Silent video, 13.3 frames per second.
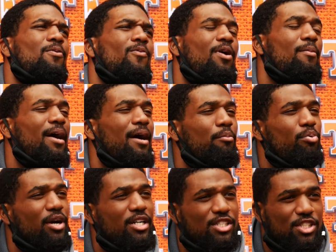One of my
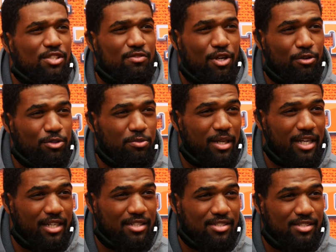impressions of Coach
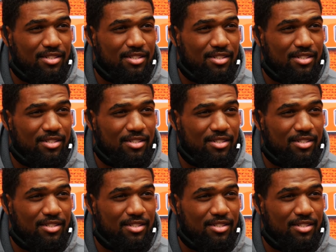Banks?